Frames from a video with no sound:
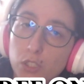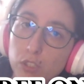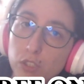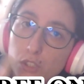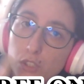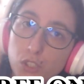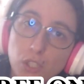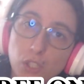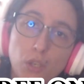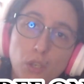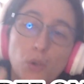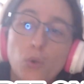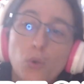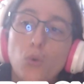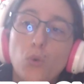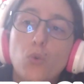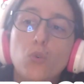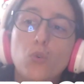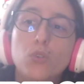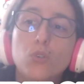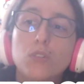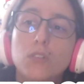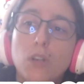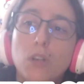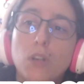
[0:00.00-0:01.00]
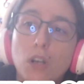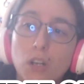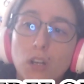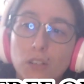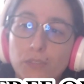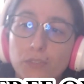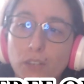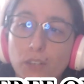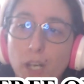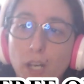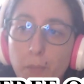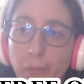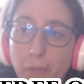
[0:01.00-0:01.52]
2
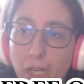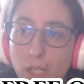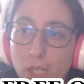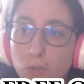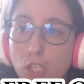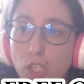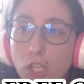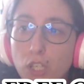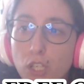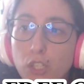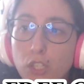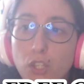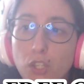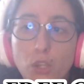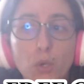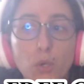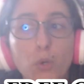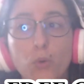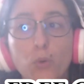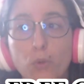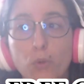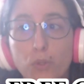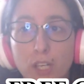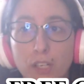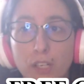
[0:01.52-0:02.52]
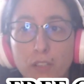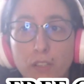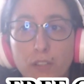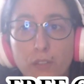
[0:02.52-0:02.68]
of About Youth.